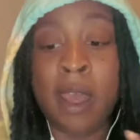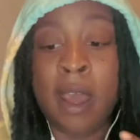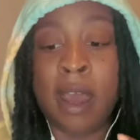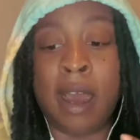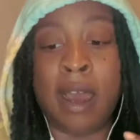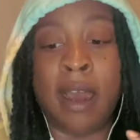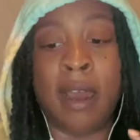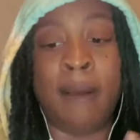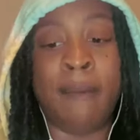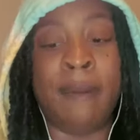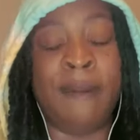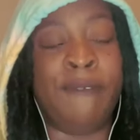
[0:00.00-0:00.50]

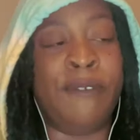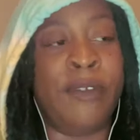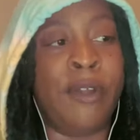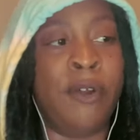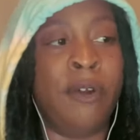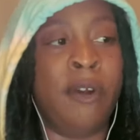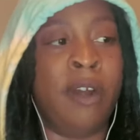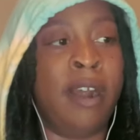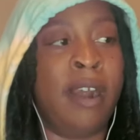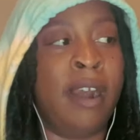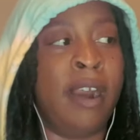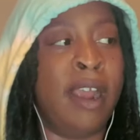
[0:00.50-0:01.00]
If
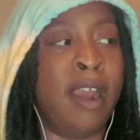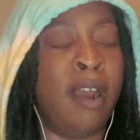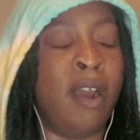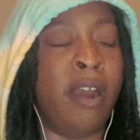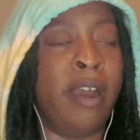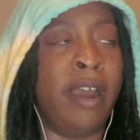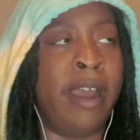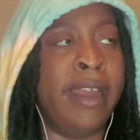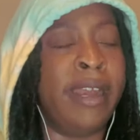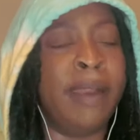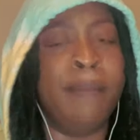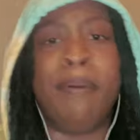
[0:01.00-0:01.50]
you're
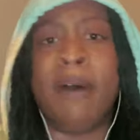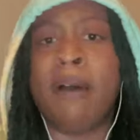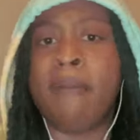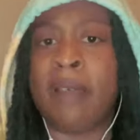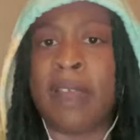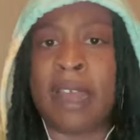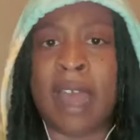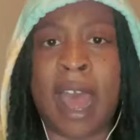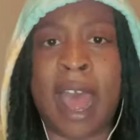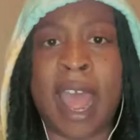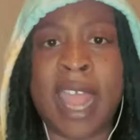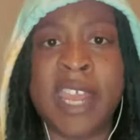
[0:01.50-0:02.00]
in the public eye,